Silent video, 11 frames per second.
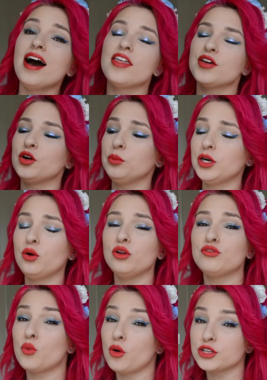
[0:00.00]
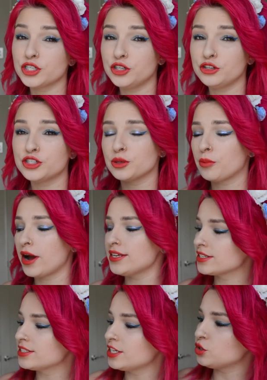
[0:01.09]
I think it would be cool if it was a huge surprise
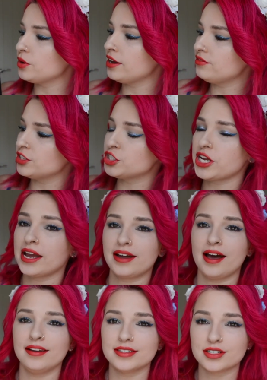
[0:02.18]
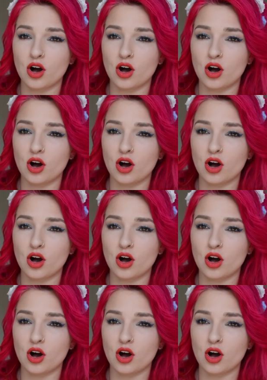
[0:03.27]
because they do have the shade colors